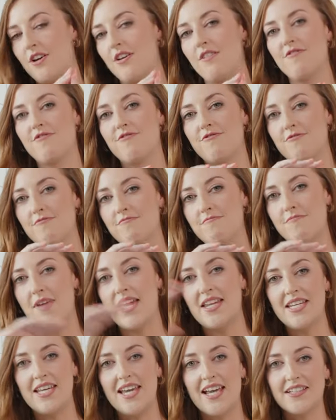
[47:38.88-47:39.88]
of
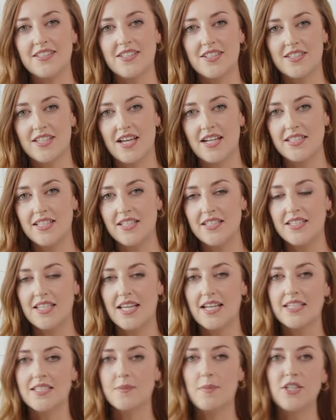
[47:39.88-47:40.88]
many exercises,
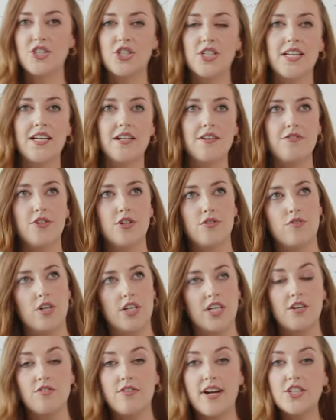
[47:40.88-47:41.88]
and especially if you're
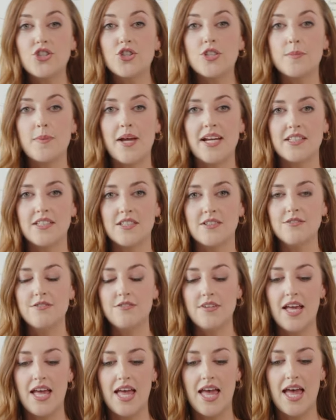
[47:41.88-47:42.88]
running a retrospective,
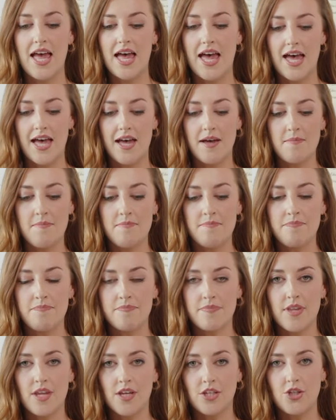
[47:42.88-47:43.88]

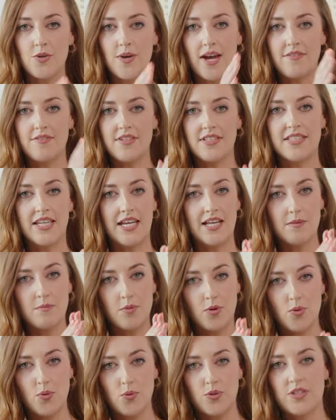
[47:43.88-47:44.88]
you have the
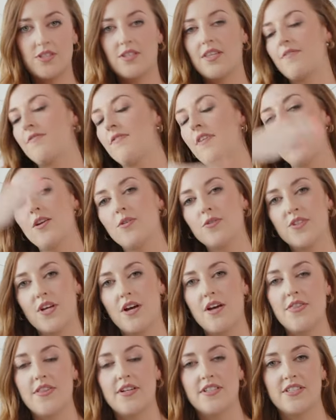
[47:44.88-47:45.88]
sailboat that follows
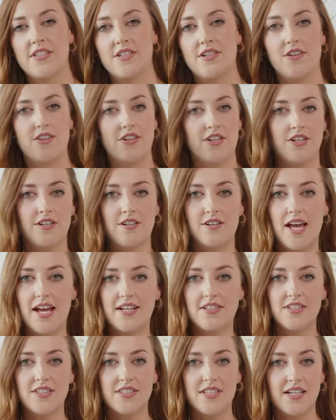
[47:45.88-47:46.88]
on. There's another
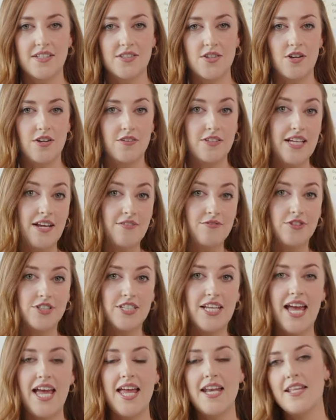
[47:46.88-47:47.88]
exercise called 10 for
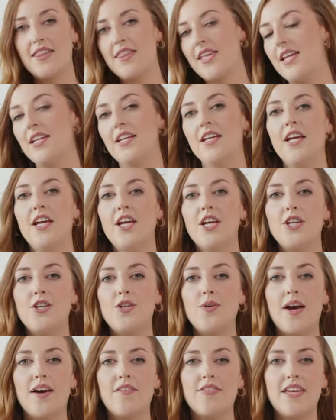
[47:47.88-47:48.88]
10, and then
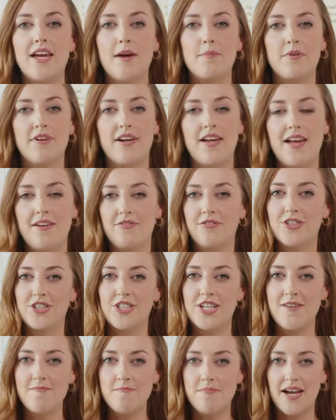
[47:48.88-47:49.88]
you have the
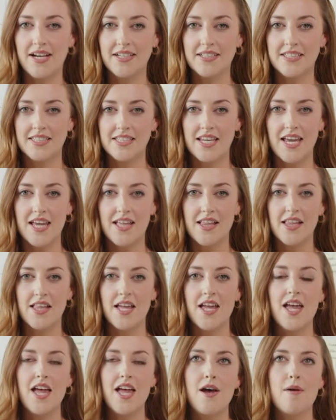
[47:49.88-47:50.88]
effort impact scale.
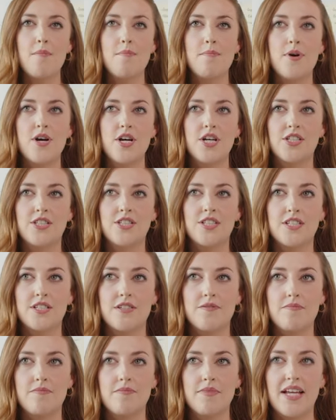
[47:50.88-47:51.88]
But
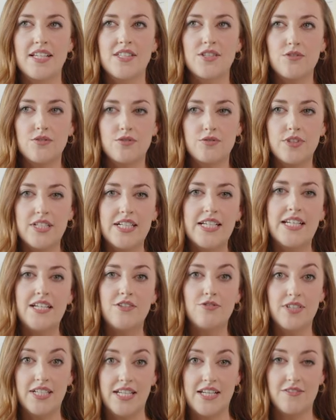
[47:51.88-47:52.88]
it's a really,
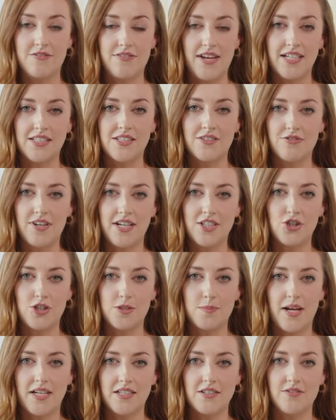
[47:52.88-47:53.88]
really effective
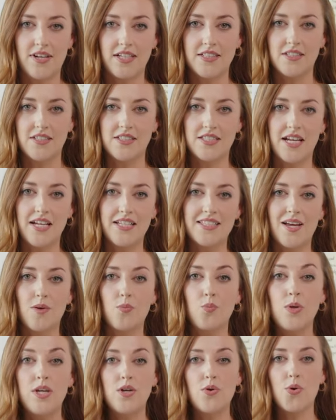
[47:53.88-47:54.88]
retrospective exercise,
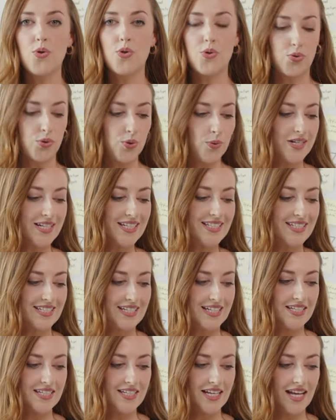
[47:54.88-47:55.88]
and we go through it in
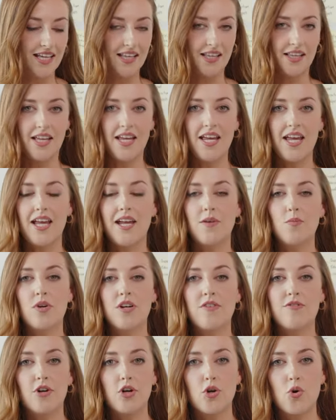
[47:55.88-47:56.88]
detail in one
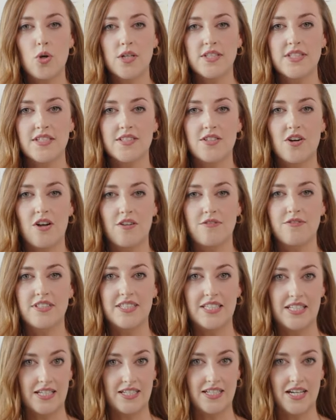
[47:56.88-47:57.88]
of our courses called
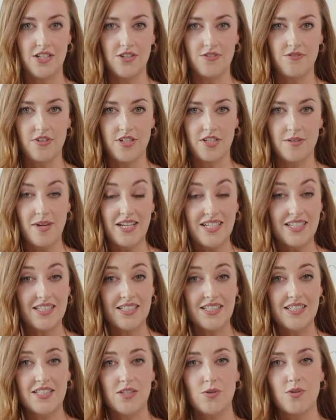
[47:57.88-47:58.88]
Facilitation
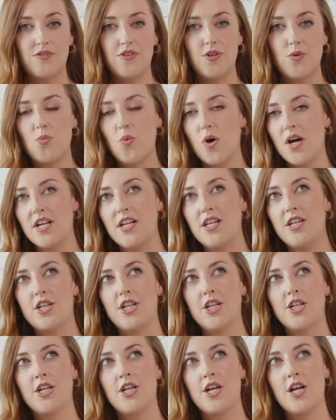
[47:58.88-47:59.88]
Fundamentals. So if you want to
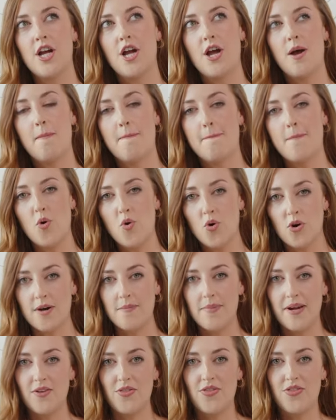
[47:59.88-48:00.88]
learn more
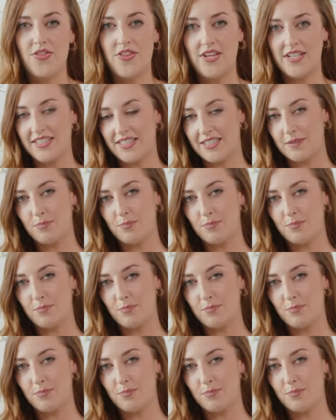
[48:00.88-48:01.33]
about this